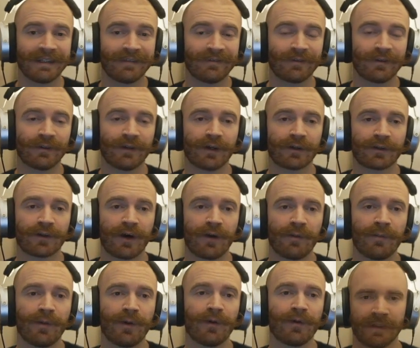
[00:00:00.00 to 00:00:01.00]
Infinite
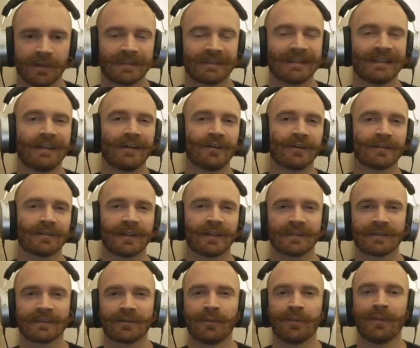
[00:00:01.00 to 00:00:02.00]
combo. This allows
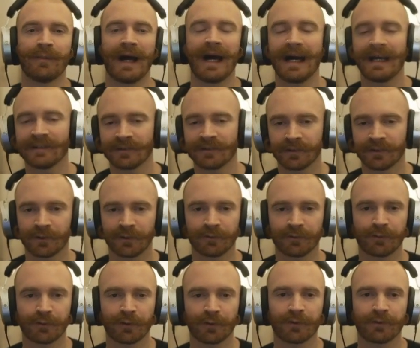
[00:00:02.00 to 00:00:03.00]
us to pass on turn
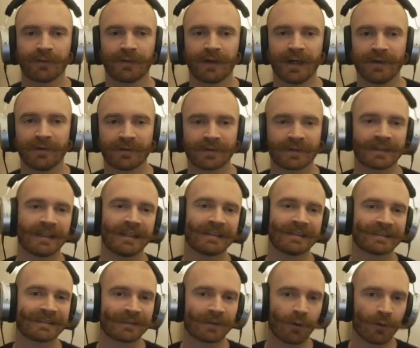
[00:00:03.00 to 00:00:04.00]
4 or 5, still
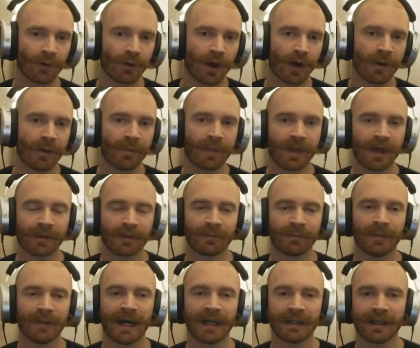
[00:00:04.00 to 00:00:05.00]
soak up that
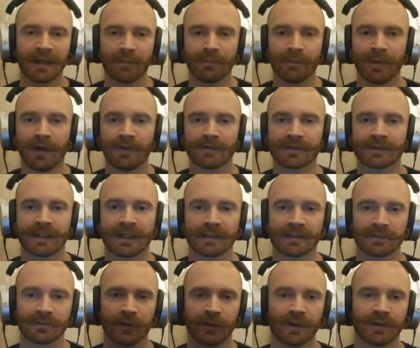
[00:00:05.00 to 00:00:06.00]
mana, buff
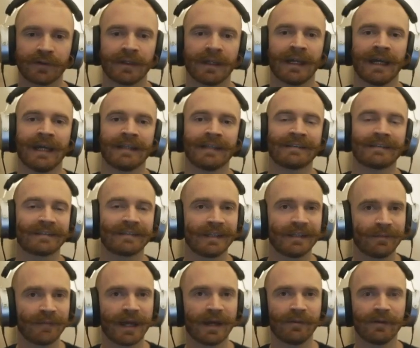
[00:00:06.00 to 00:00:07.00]
Sunspot, and still
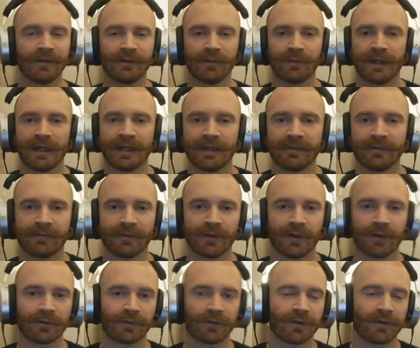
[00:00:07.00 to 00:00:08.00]
be able to play
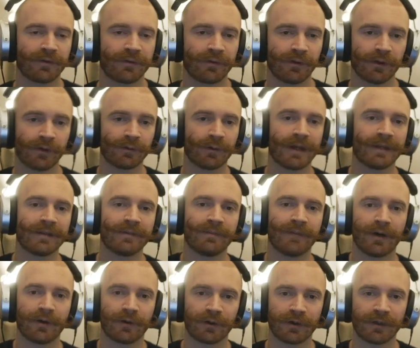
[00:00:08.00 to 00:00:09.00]
Infinite for the full 20
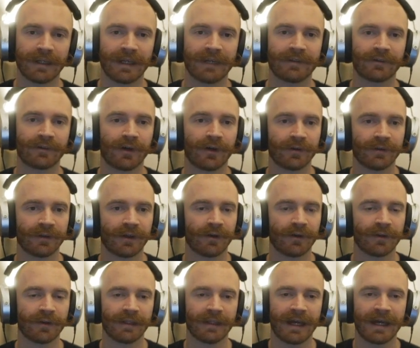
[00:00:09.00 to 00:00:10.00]
power later on
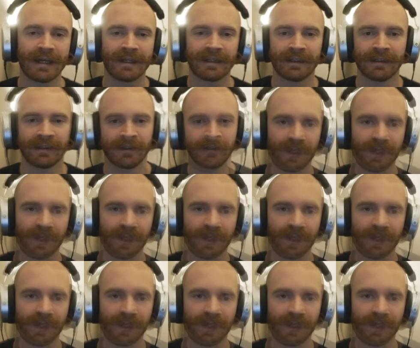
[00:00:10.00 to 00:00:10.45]
down the line.